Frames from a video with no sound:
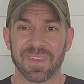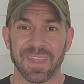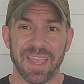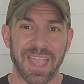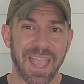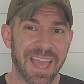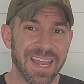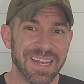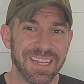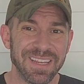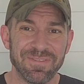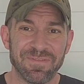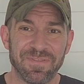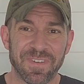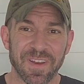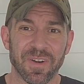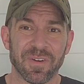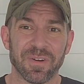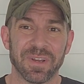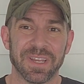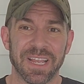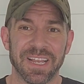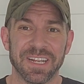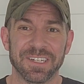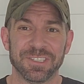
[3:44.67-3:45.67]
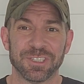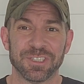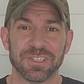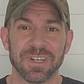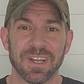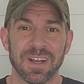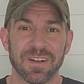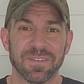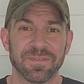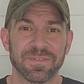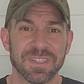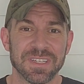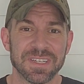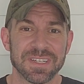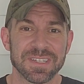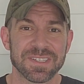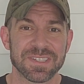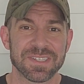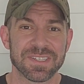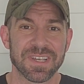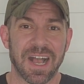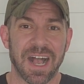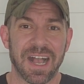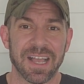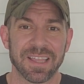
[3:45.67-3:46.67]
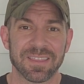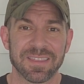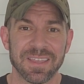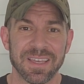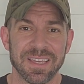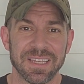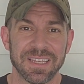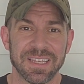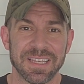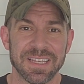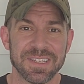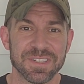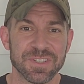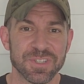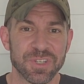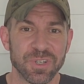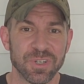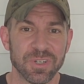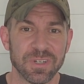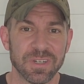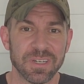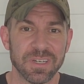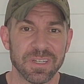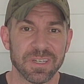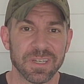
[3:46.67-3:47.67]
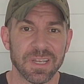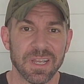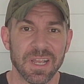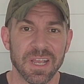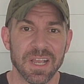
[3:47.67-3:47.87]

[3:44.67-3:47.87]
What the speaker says: any variation of this, I think, is good,